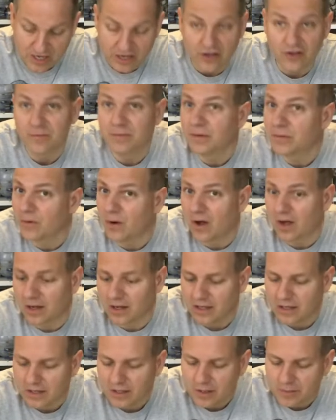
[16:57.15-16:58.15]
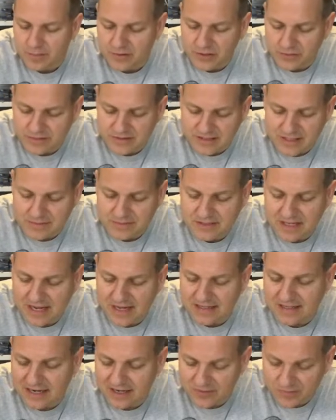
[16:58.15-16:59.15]
I could be wrong, but the reason I'm
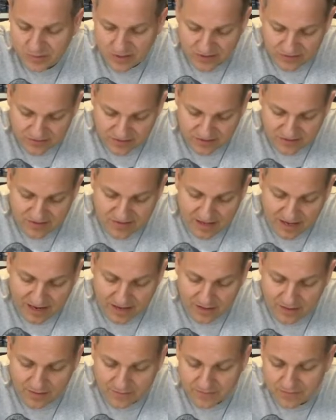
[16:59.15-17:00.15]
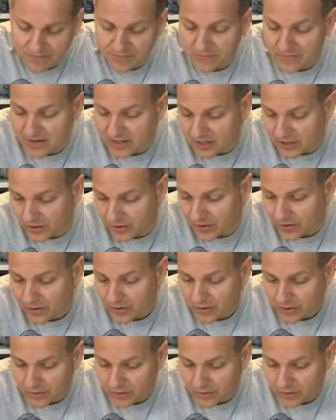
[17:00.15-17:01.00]
saying that is because the style of the figure